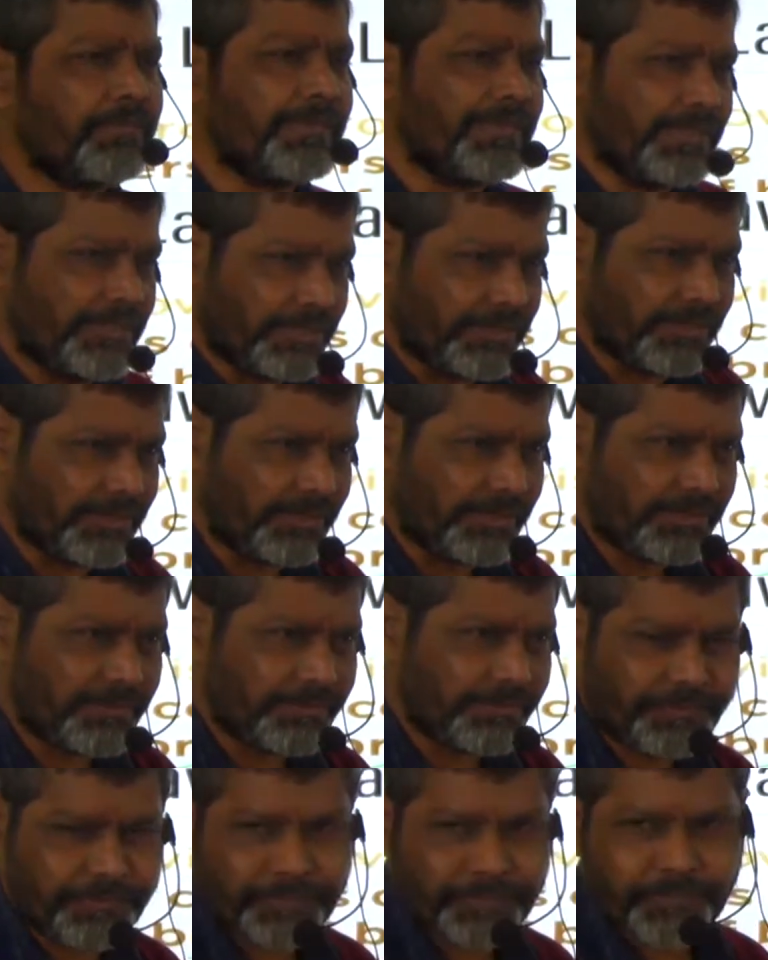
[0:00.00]
vengeance,
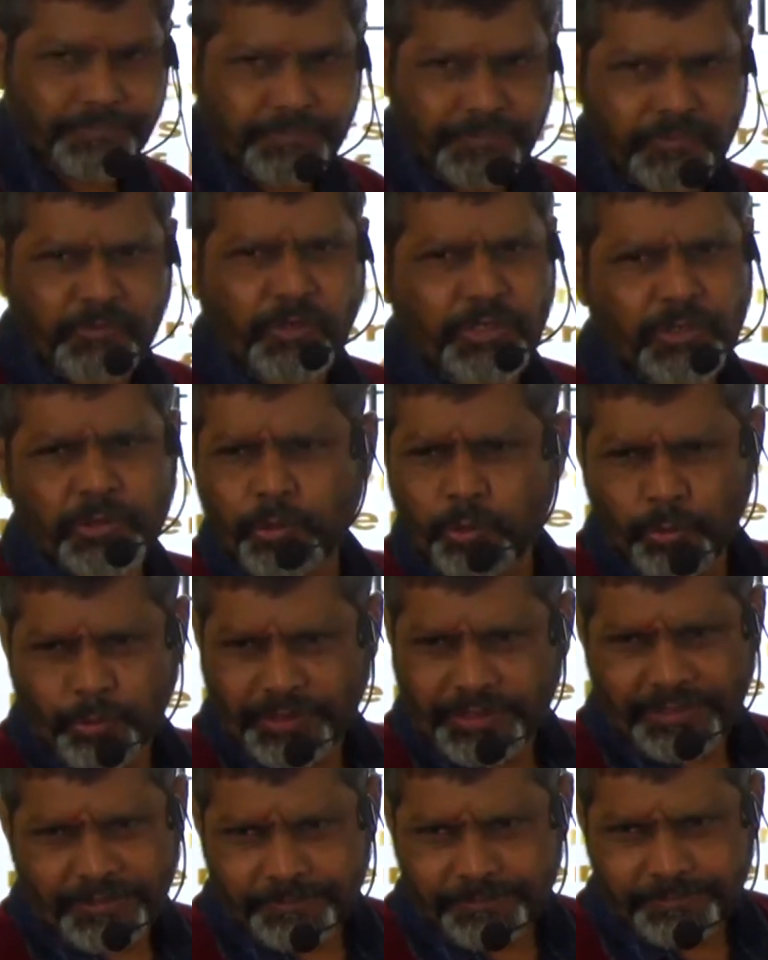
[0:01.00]
one to
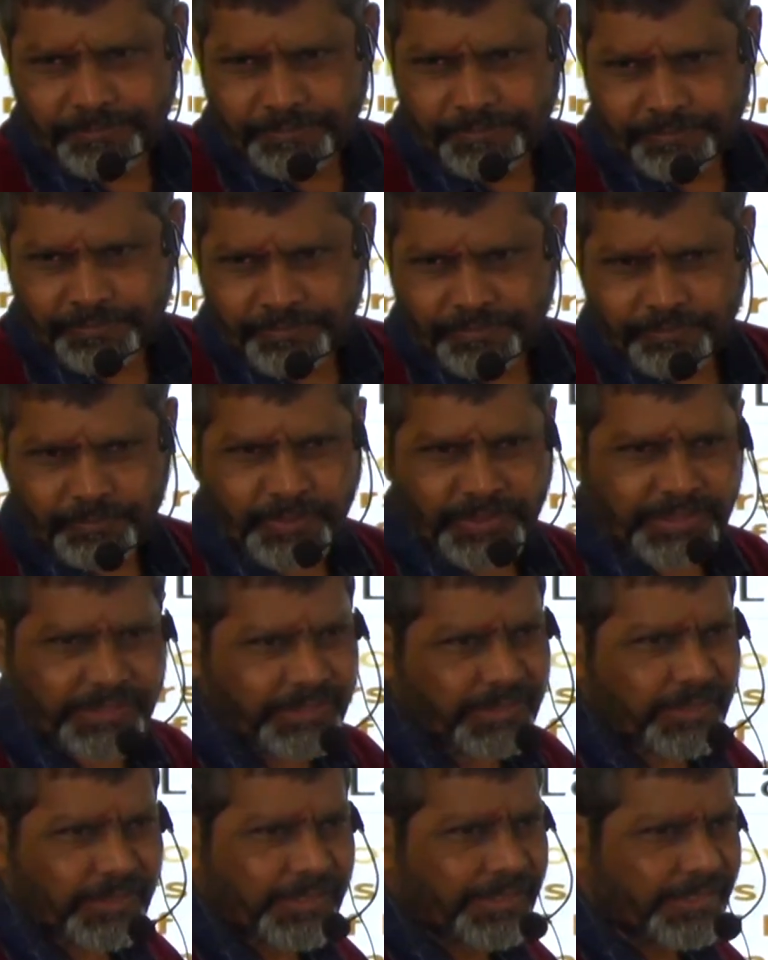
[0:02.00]
one. But
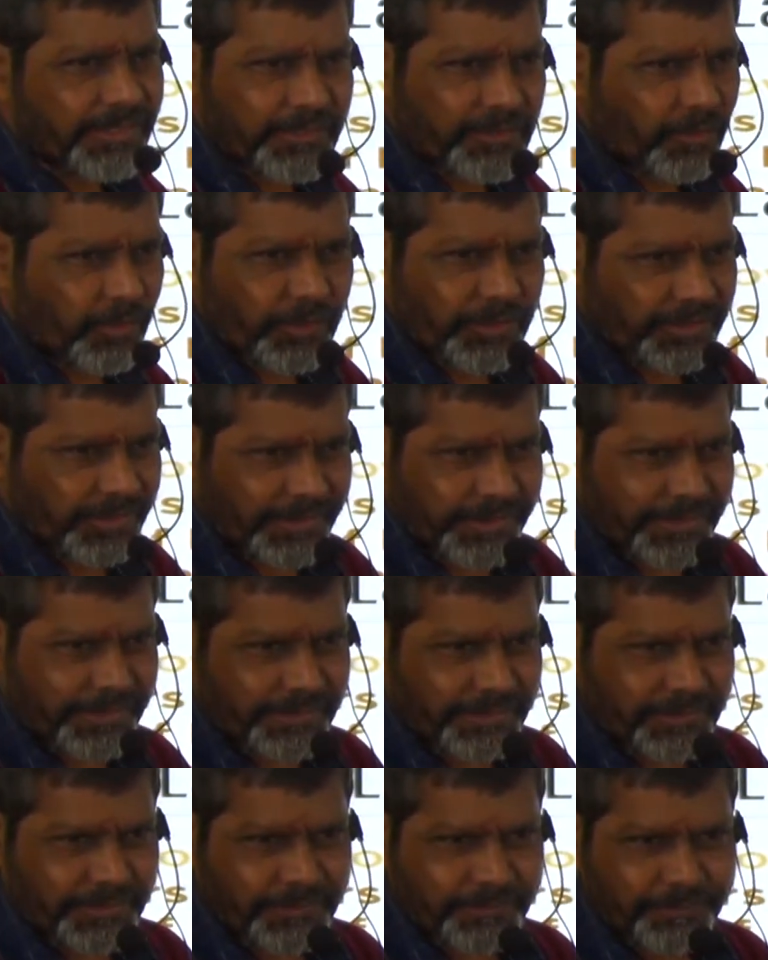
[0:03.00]
here it is not the
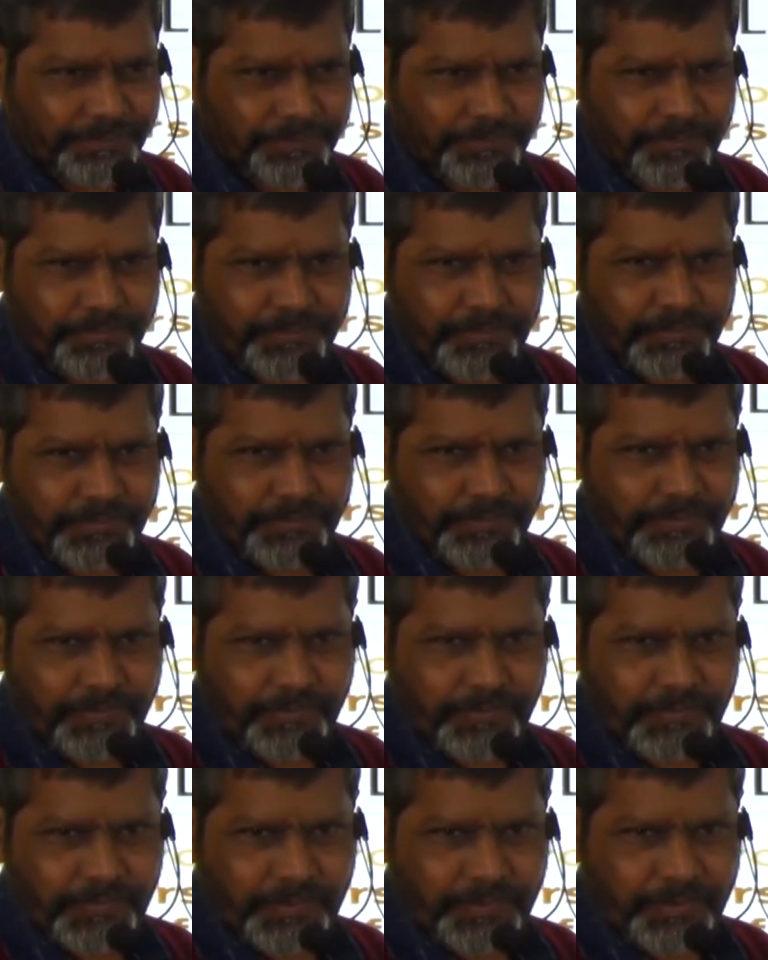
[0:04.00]
case,
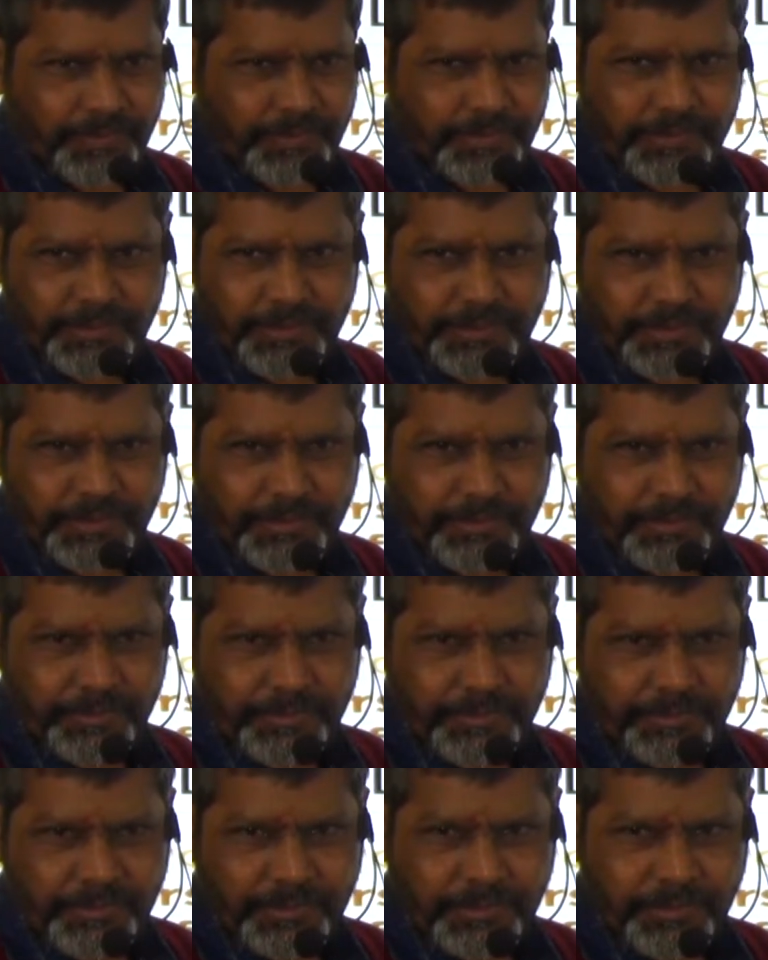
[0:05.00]
isn't it?
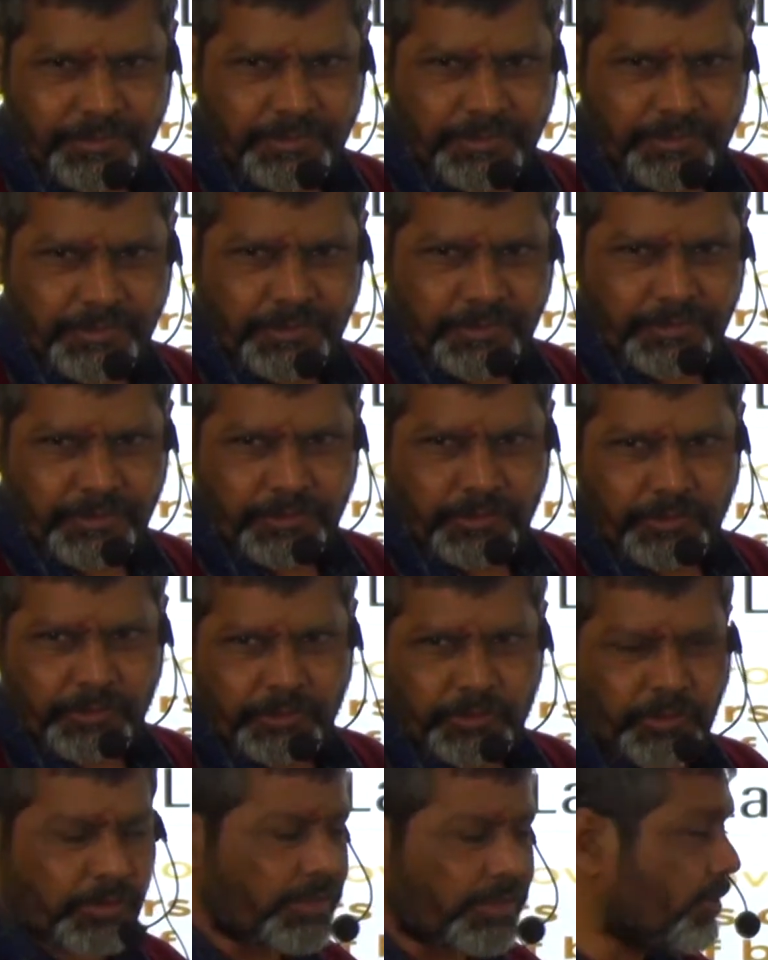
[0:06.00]

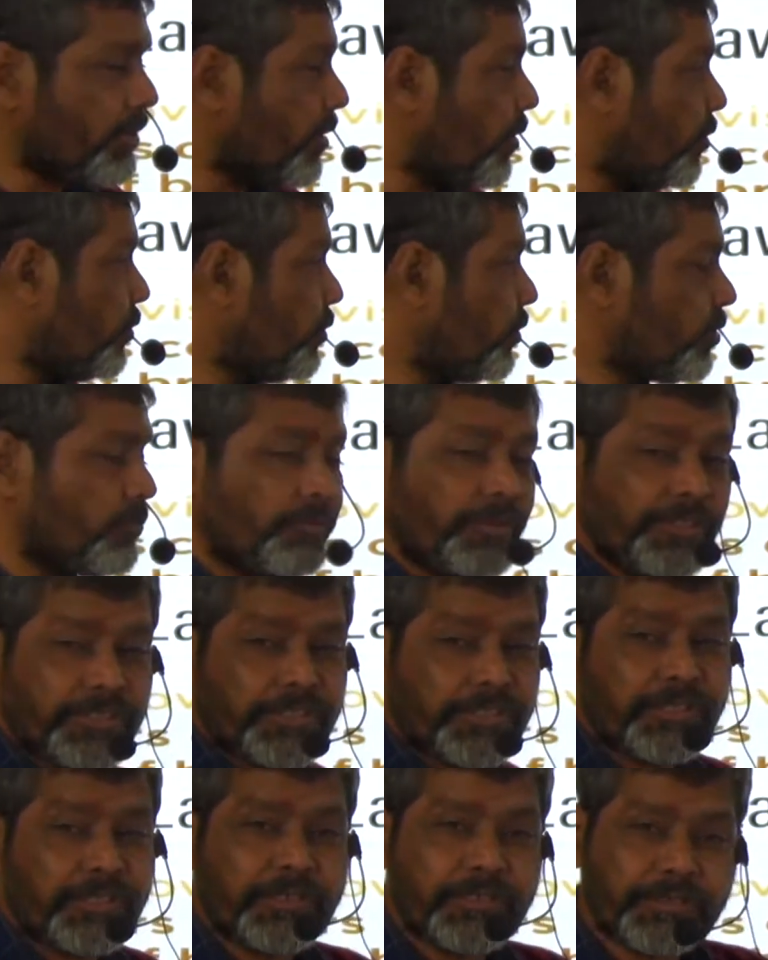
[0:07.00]
So the grounds
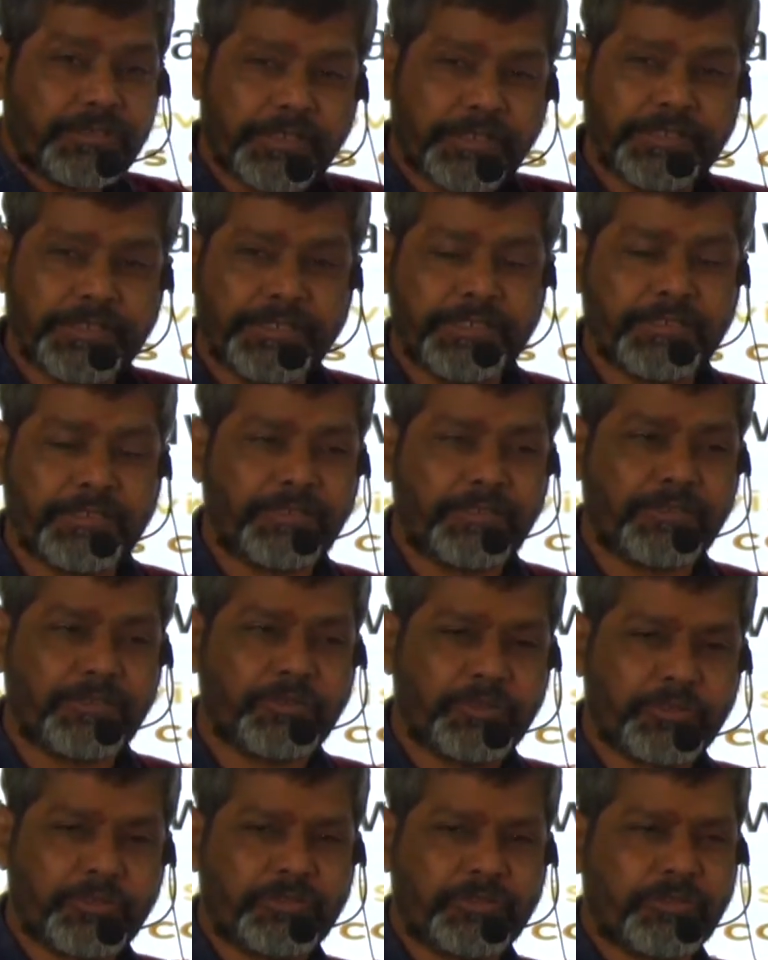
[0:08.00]
which the Indian
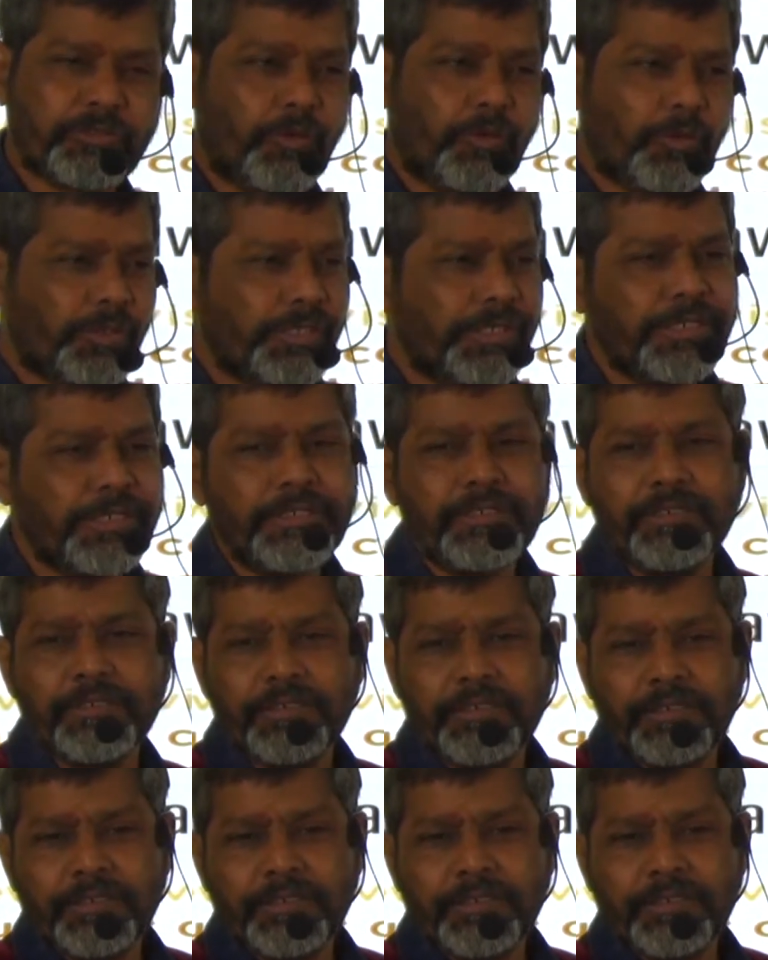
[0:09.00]
Constitution already